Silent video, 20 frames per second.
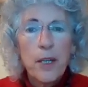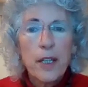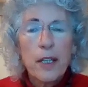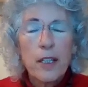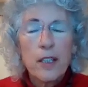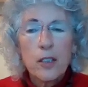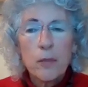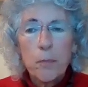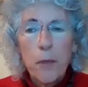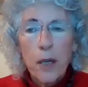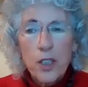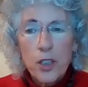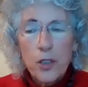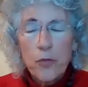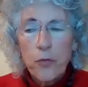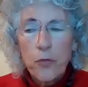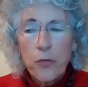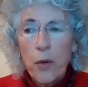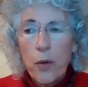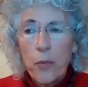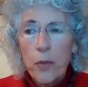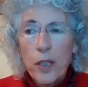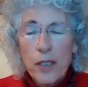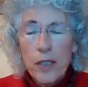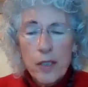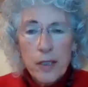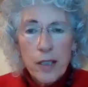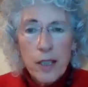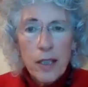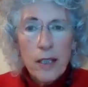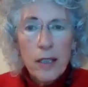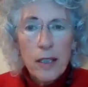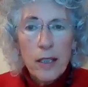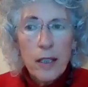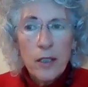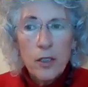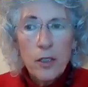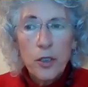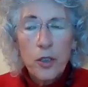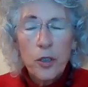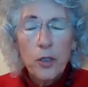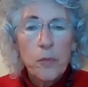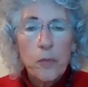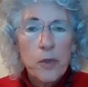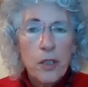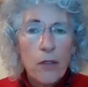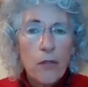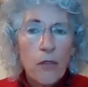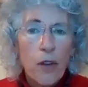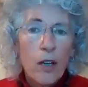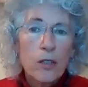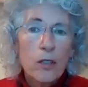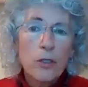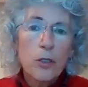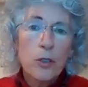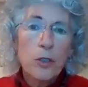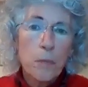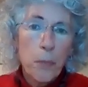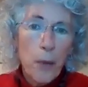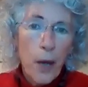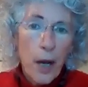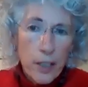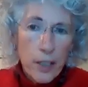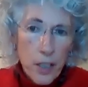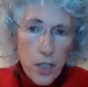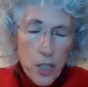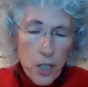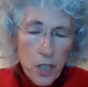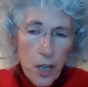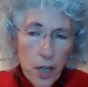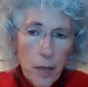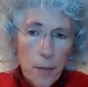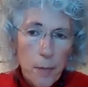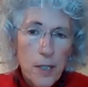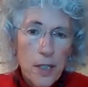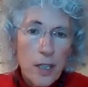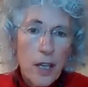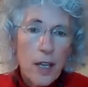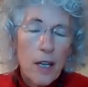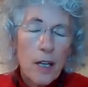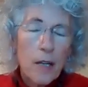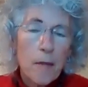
because much of what we see in terms of altered body shapes